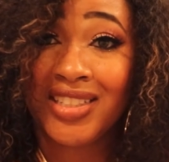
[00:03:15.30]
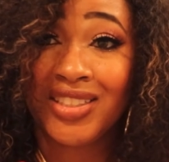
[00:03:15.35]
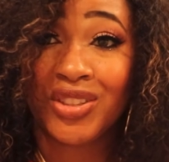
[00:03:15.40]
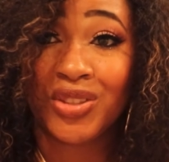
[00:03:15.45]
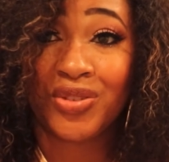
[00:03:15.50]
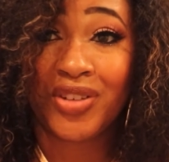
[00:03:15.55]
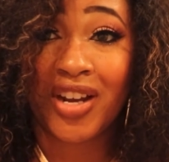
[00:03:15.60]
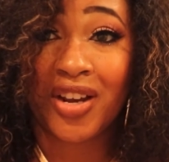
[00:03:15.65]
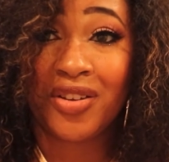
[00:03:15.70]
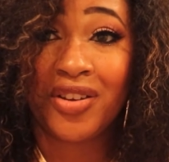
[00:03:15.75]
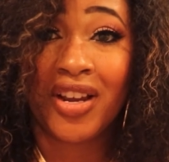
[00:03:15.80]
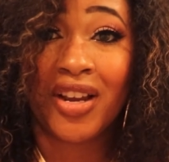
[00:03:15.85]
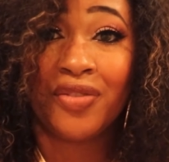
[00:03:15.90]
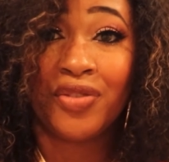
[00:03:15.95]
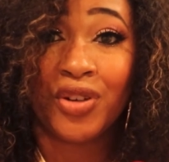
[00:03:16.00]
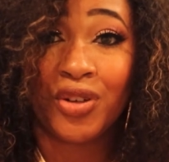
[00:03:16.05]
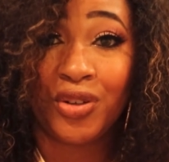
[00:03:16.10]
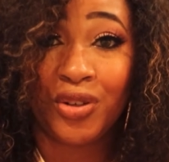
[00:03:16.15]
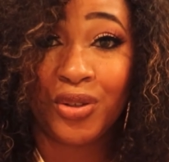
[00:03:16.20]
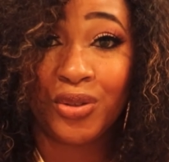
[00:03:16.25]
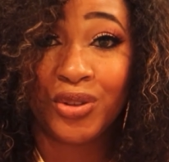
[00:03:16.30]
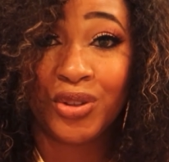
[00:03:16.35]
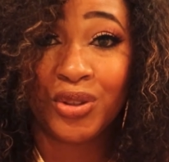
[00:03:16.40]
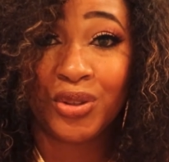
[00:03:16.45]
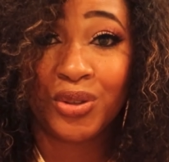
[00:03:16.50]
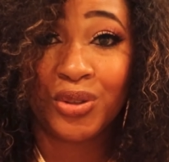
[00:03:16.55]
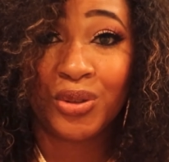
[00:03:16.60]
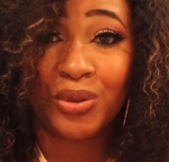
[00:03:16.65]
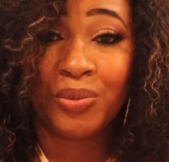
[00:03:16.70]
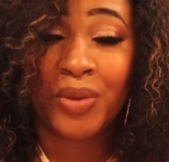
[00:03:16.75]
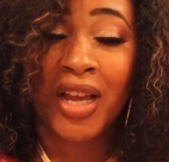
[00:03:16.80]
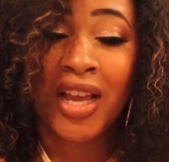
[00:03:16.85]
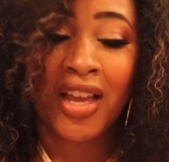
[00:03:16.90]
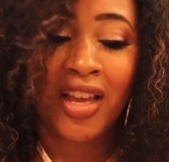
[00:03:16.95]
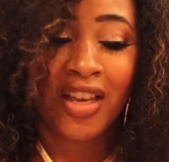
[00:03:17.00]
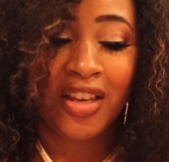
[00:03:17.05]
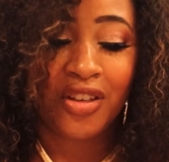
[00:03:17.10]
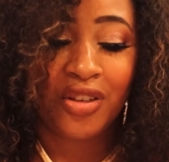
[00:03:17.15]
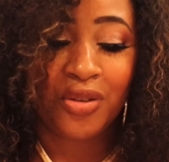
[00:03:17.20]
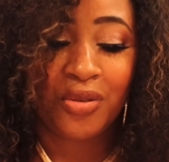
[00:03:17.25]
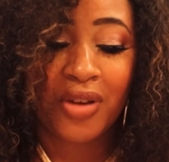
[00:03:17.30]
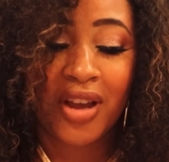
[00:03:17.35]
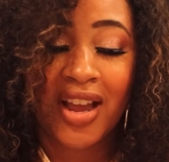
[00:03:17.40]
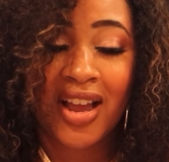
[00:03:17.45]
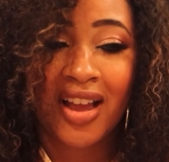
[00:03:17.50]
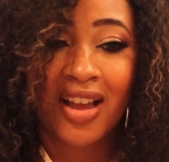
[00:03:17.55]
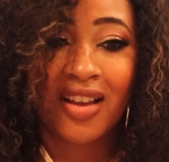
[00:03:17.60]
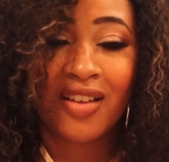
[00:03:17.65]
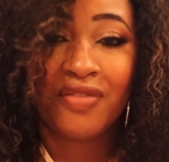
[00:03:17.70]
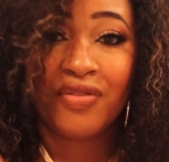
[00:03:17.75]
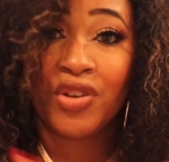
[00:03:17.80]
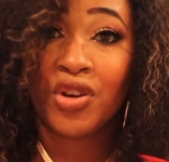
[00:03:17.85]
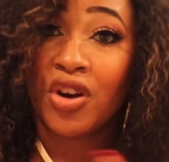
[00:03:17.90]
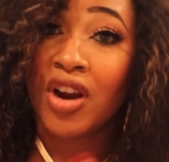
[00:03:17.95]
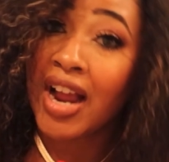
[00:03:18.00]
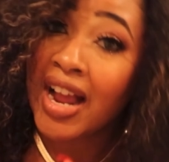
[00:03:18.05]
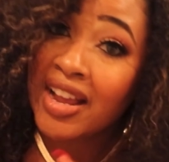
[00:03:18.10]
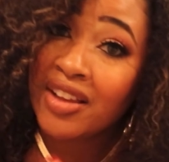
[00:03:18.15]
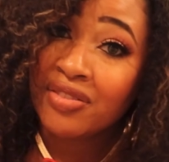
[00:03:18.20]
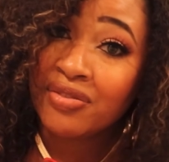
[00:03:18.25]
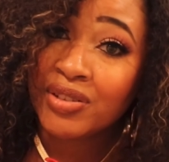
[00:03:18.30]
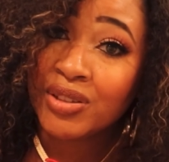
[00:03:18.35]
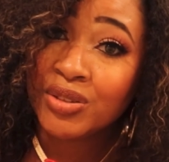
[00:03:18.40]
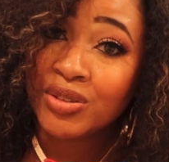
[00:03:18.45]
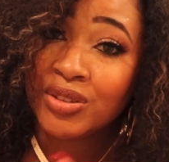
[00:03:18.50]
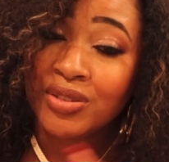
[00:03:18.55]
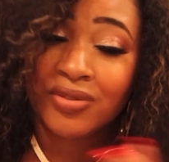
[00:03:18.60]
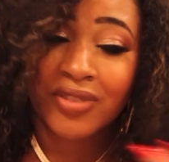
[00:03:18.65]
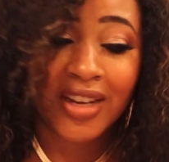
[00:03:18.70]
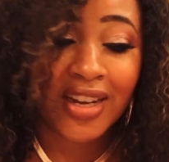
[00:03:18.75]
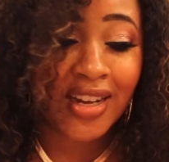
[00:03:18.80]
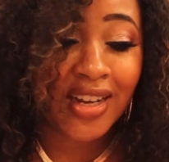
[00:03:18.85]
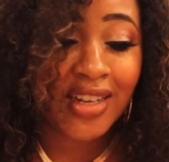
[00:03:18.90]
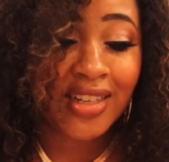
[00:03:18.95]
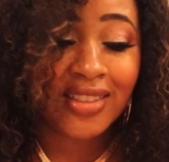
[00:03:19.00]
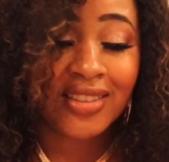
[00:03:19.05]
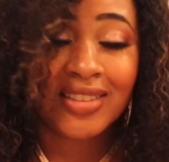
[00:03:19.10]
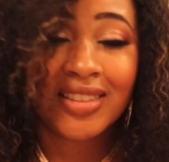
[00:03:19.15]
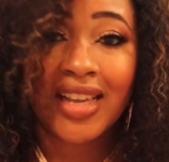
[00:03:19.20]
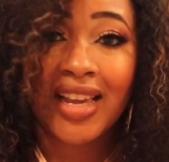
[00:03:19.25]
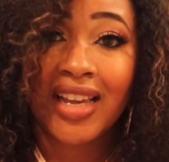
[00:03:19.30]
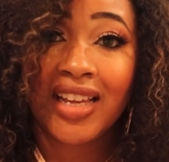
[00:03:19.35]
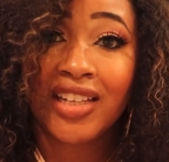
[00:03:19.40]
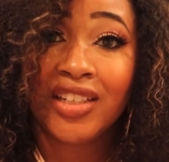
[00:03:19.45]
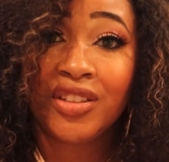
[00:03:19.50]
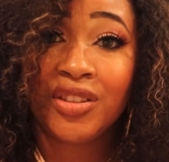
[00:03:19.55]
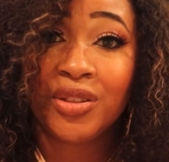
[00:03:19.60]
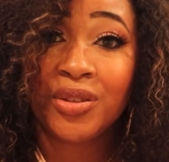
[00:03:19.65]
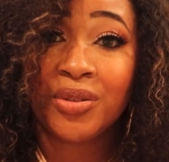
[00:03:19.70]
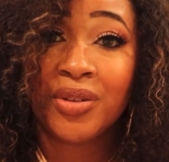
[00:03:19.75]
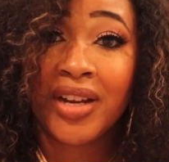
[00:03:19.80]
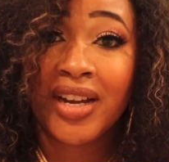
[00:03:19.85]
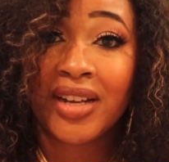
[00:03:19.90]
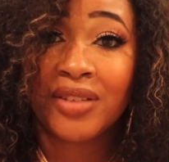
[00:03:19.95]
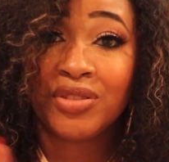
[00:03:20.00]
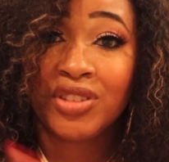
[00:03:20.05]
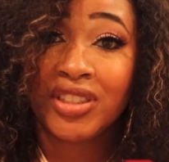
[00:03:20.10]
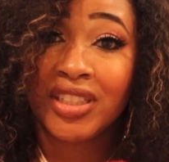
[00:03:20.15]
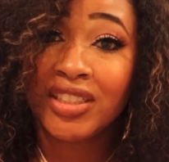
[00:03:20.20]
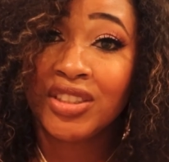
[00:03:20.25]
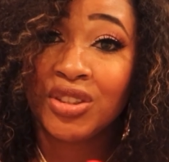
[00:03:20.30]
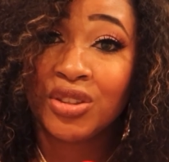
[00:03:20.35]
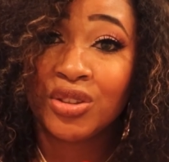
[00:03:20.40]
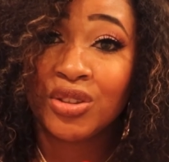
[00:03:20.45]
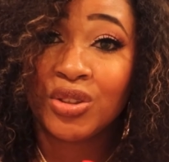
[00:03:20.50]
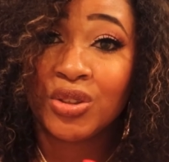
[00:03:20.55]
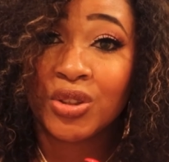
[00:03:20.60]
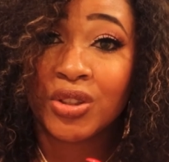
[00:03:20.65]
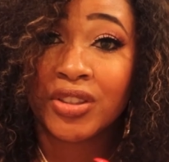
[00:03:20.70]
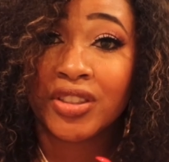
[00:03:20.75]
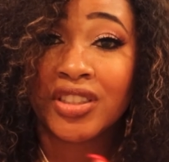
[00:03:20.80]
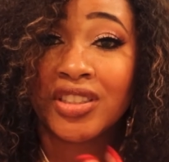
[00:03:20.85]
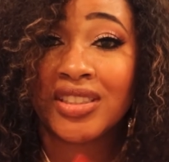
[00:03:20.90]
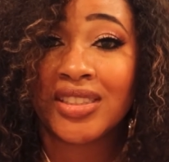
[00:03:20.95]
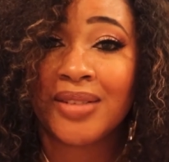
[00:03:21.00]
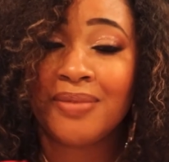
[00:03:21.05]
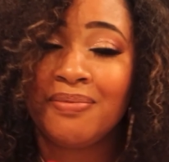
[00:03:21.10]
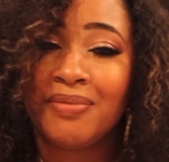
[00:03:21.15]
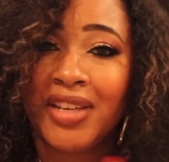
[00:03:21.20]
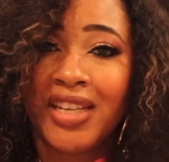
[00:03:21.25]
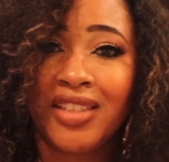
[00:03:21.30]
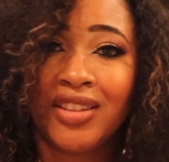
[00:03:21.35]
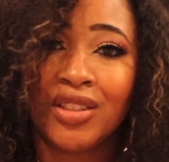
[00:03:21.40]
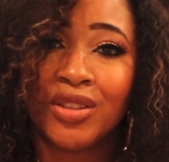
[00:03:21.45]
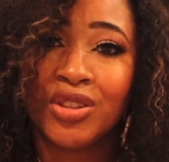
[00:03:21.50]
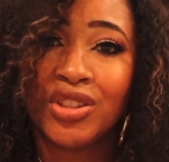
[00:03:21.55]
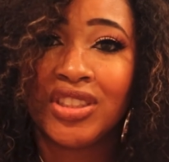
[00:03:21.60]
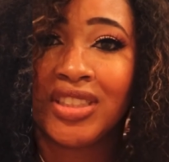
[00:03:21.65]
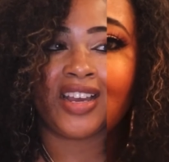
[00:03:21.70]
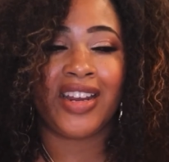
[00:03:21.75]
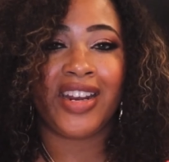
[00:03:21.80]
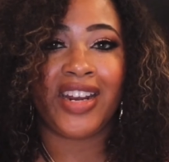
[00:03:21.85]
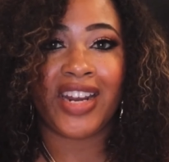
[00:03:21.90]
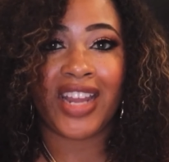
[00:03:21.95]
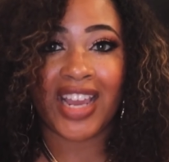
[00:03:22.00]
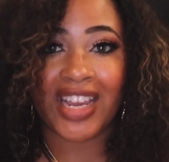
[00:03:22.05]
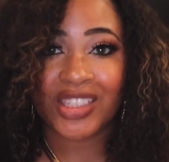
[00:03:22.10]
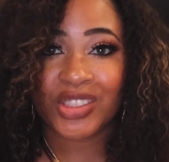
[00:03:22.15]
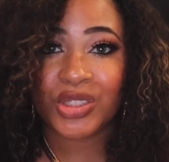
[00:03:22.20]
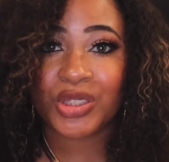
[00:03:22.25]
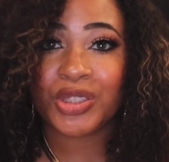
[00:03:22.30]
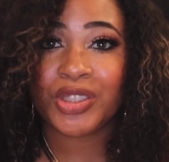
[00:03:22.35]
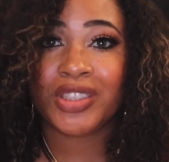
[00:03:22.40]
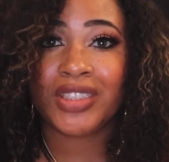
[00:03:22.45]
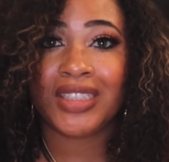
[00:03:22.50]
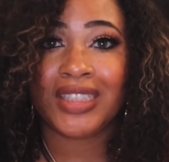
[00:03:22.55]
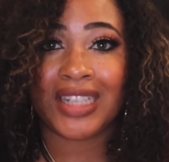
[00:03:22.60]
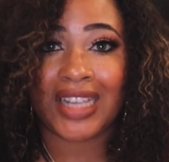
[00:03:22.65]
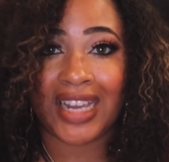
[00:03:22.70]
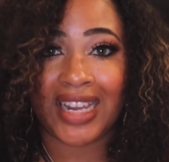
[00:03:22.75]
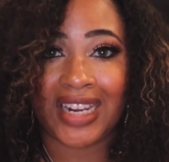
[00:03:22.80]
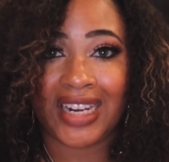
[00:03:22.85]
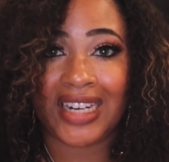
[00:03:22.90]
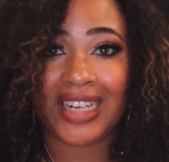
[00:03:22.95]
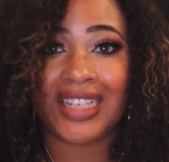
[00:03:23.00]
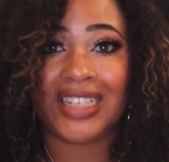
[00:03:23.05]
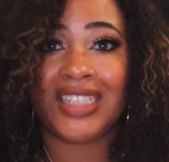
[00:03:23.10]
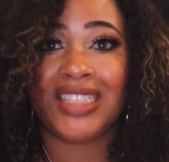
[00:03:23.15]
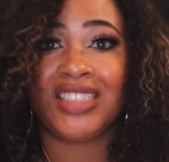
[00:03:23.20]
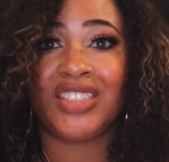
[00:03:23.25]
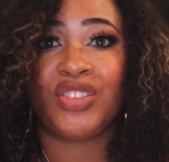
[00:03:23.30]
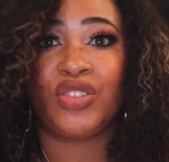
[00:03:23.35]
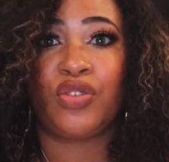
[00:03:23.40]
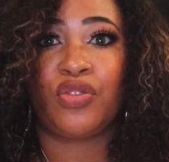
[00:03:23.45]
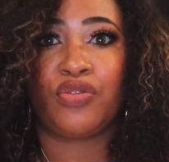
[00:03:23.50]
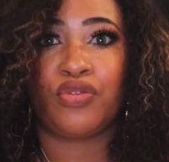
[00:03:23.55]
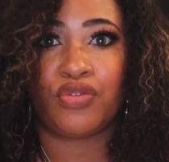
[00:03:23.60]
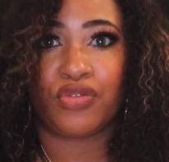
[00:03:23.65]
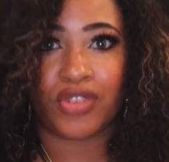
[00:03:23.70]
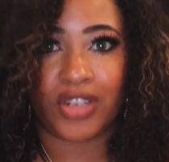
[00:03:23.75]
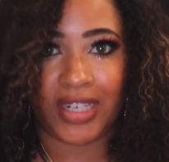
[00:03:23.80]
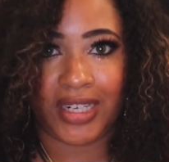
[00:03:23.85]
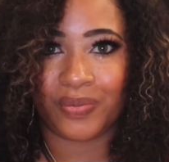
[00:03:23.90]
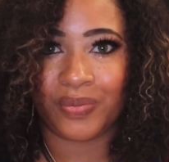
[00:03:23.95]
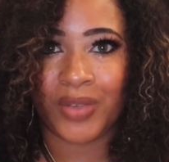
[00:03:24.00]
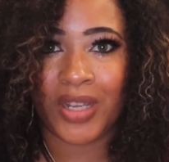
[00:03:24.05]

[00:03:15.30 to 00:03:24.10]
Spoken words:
so now you have your YouTube, you have your iPhone device, and you have checked your storage and made those changes. Natural light is free.